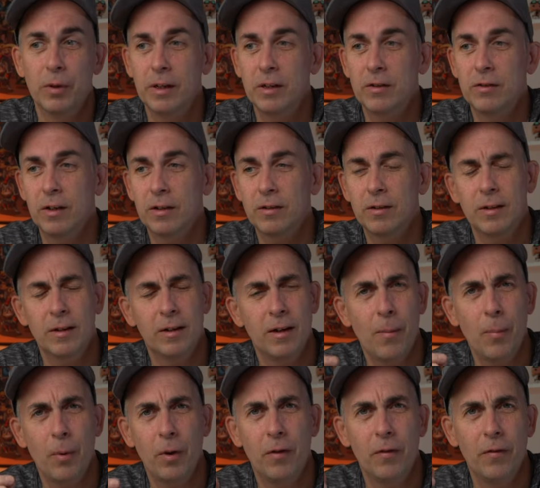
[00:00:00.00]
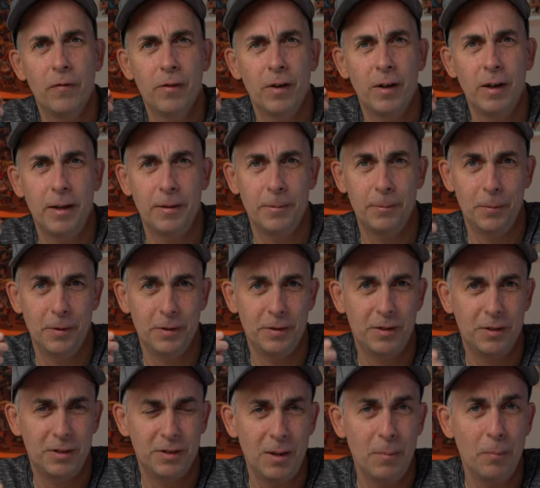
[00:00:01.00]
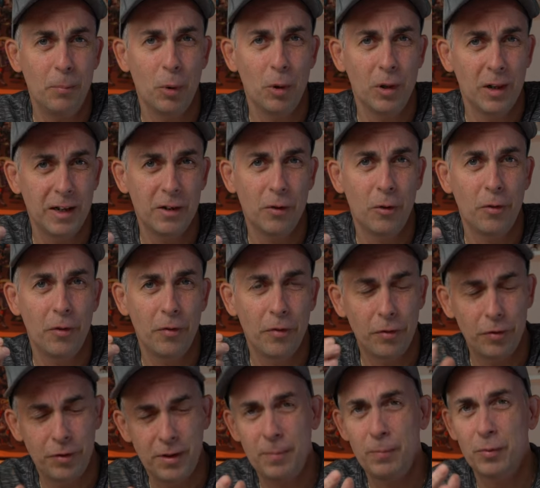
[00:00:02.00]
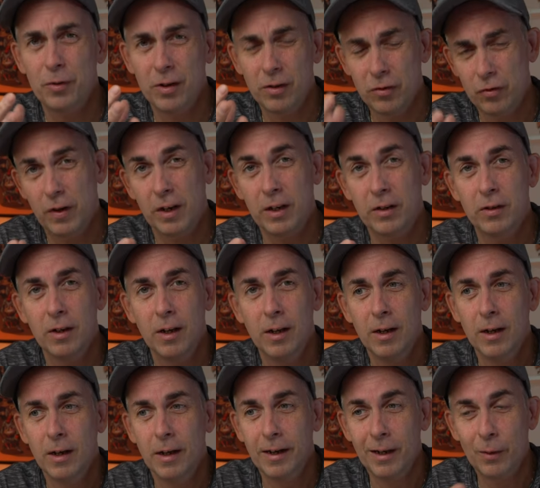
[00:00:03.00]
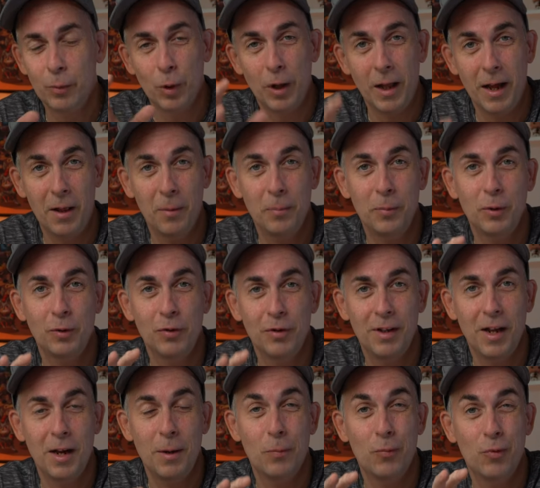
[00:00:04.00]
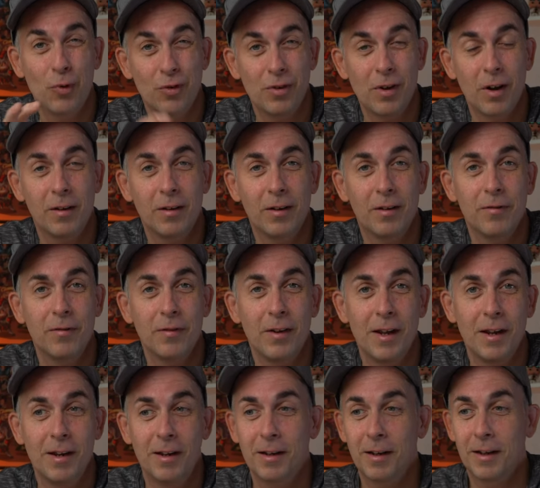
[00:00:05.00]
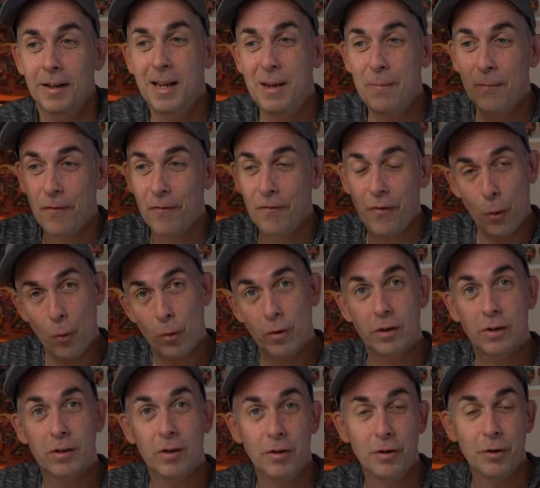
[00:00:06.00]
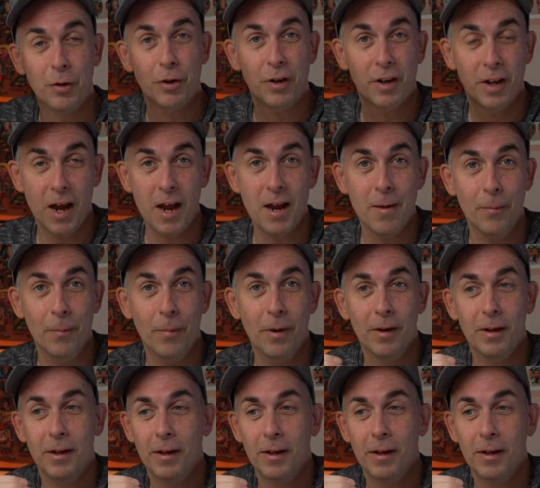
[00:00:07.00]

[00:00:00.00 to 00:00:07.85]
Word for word: It's just a couple of um, simple little tips and tricks that will help you stay productive and keep focused on your game.